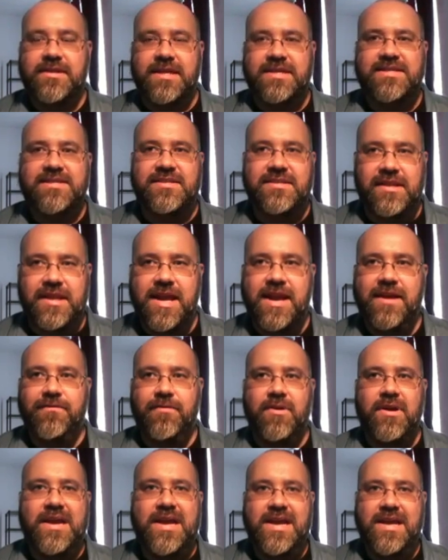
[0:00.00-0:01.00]
that
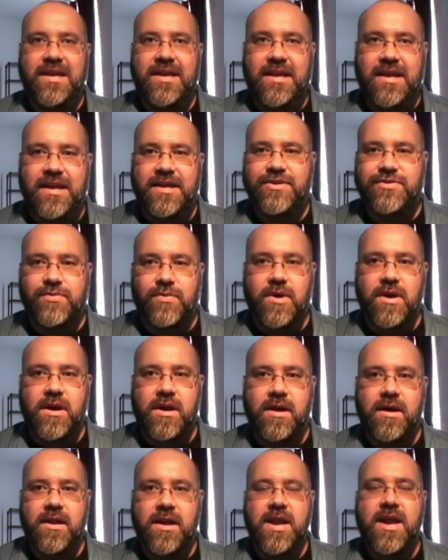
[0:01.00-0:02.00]
slavery is
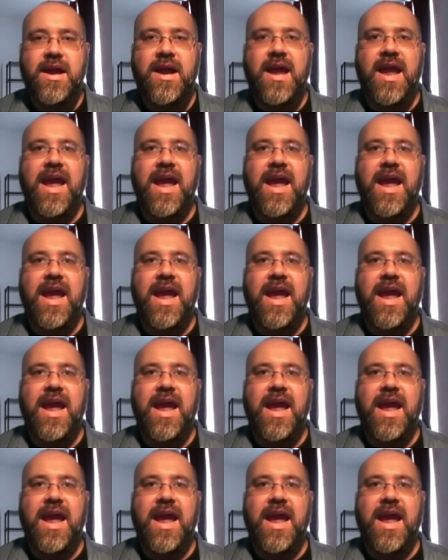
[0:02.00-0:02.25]
wrong